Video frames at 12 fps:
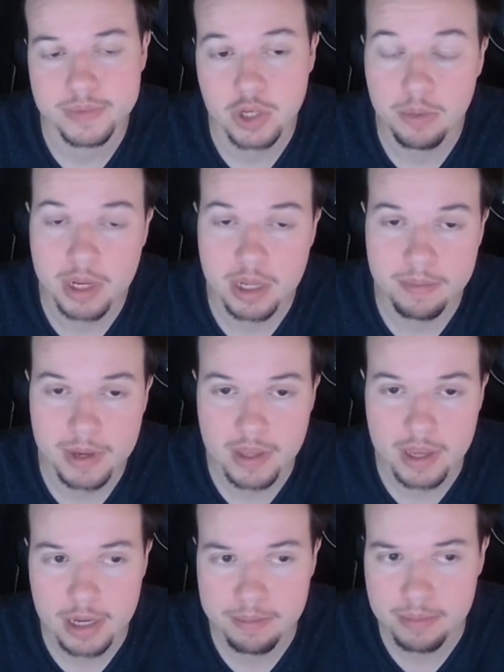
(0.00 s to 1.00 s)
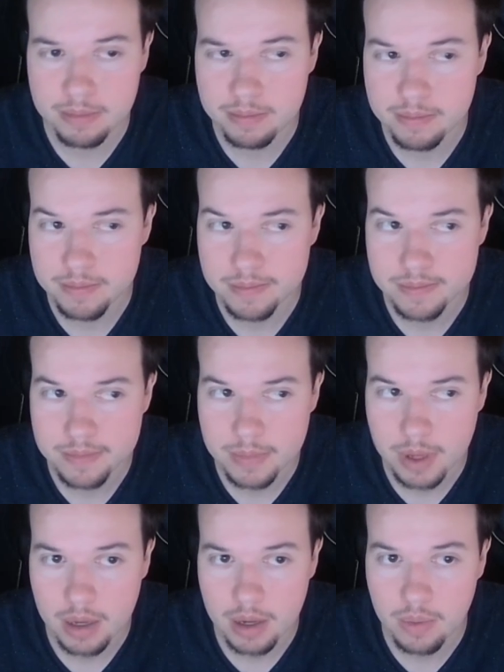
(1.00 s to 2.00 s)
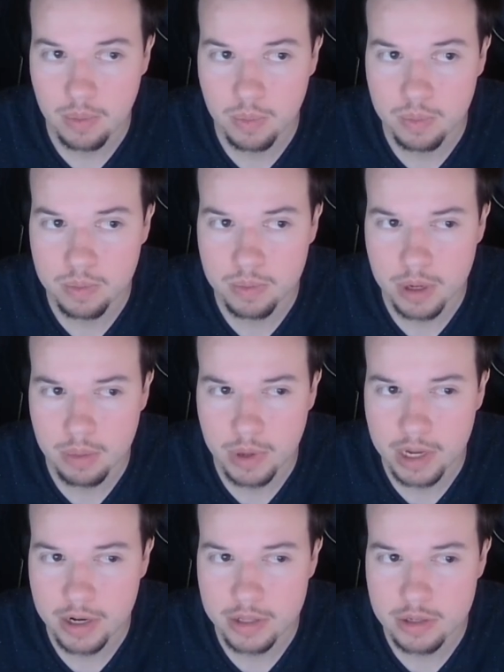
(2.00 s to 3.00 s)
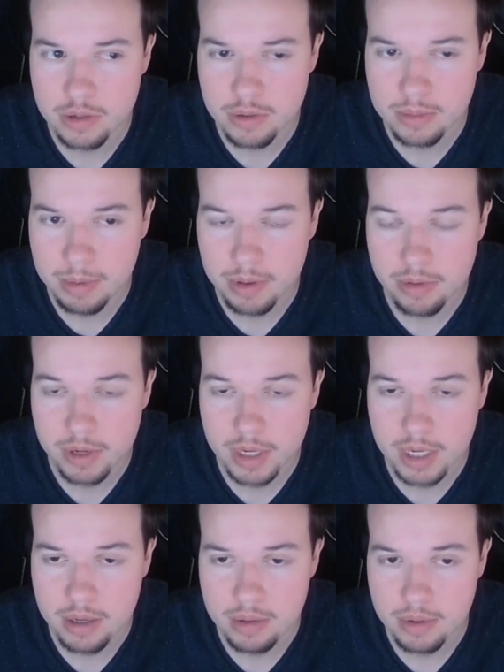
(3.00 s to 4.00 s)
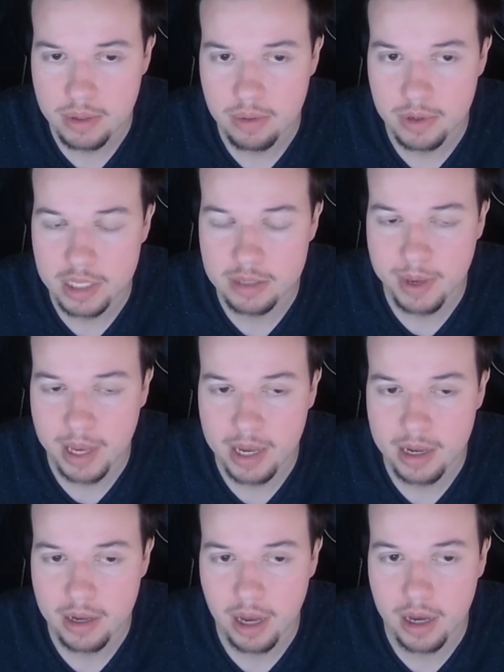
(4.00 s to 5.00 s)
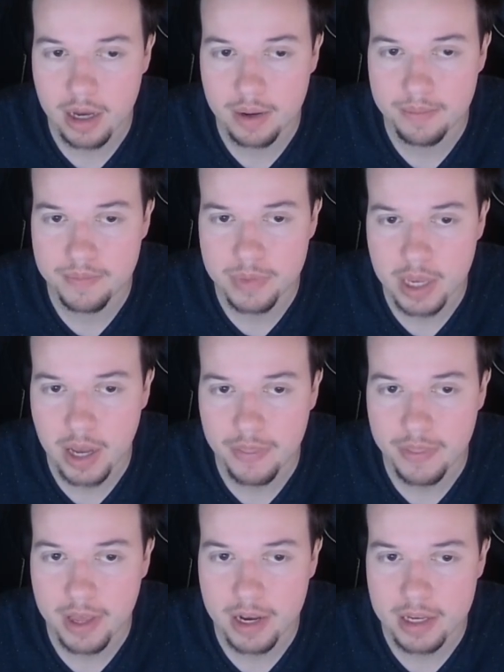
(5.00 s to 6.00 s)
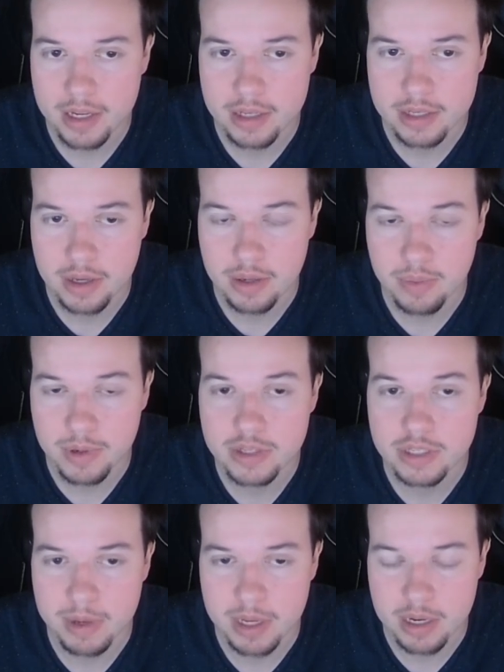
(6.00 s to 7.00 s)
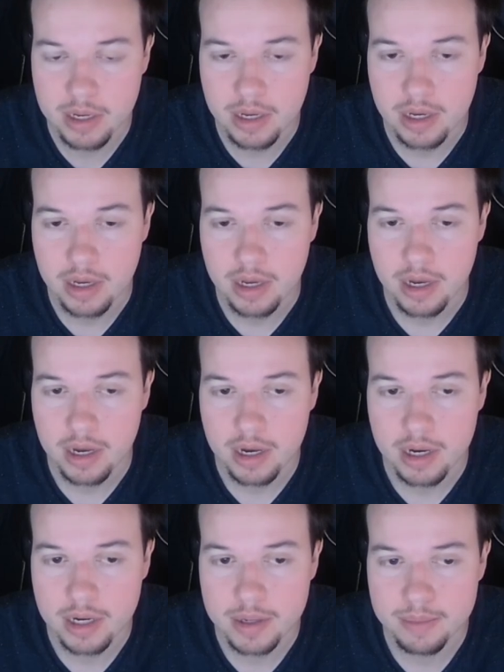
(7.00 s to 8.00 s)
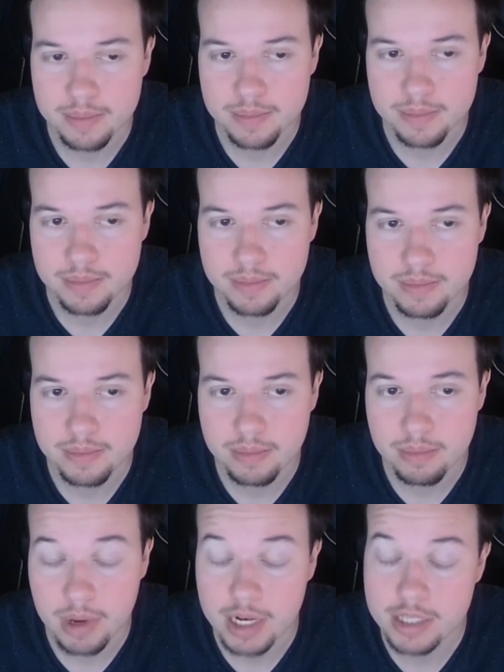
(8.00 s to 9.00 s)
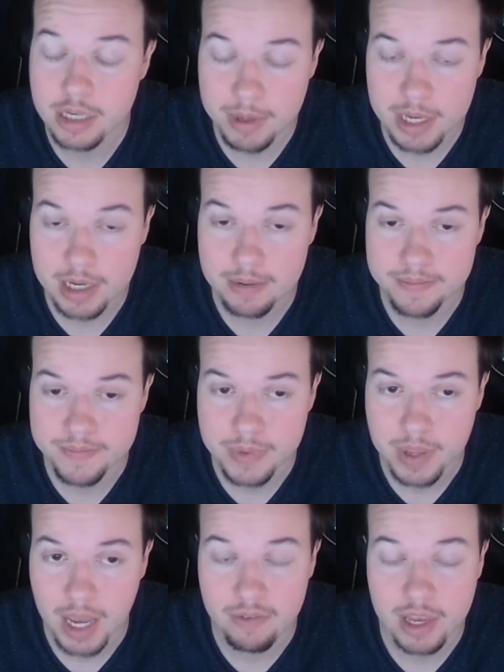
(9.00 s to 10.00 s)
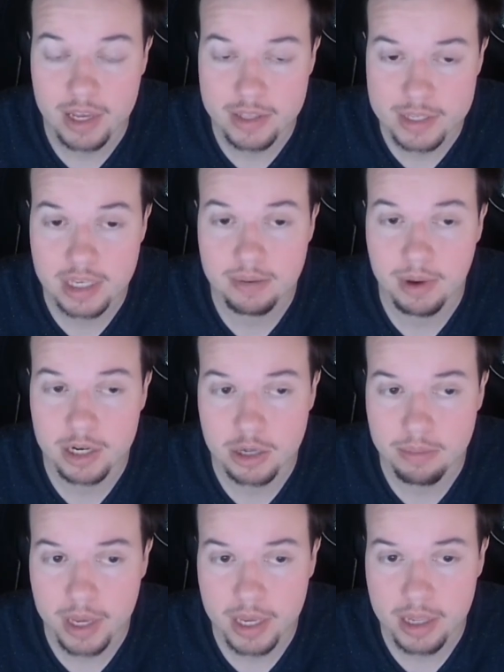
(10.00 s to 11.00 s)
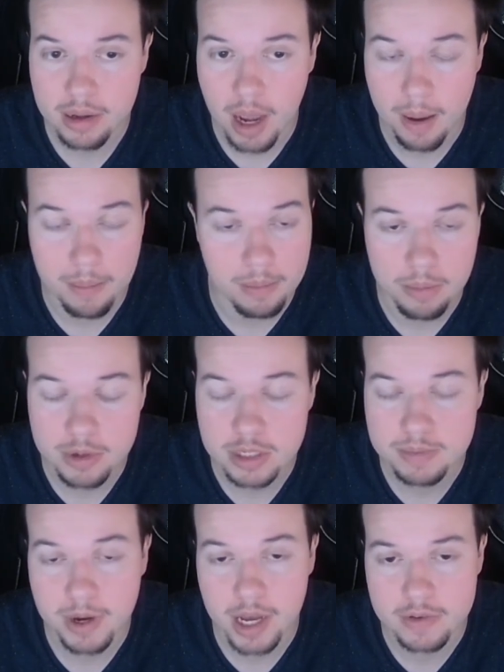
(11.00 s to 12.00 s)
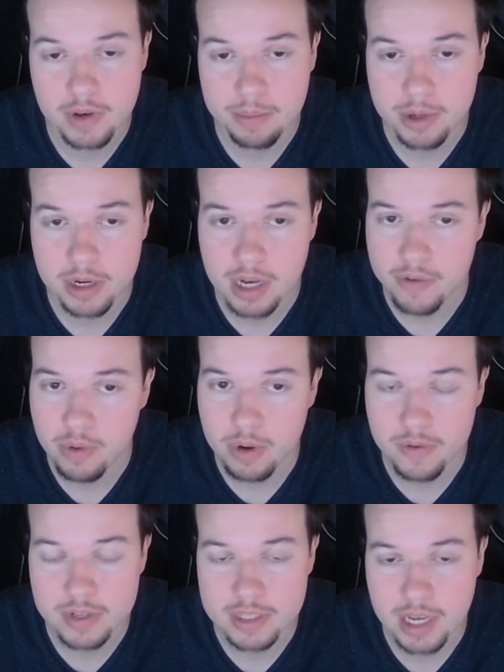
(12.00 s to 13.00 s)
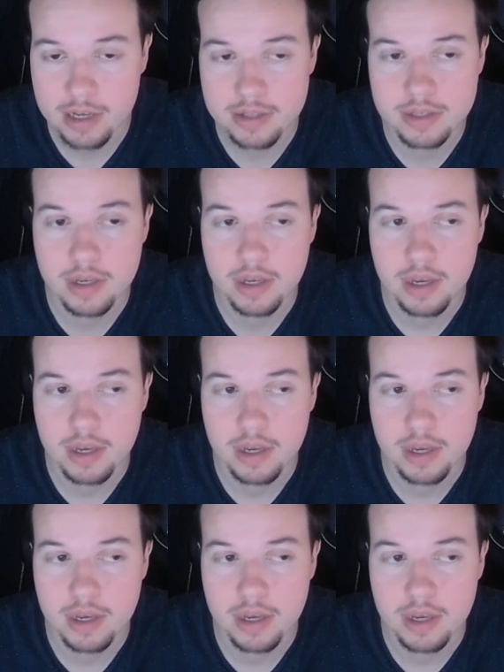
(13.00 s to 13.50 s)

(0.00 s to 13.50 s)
Tobin had picked that up a week or two, maybe 3 weeks back. He got that as a wheel spin. And it's a good pickup. I've yet to see him actually play it. I'm almost positive he put it in every one of his decks.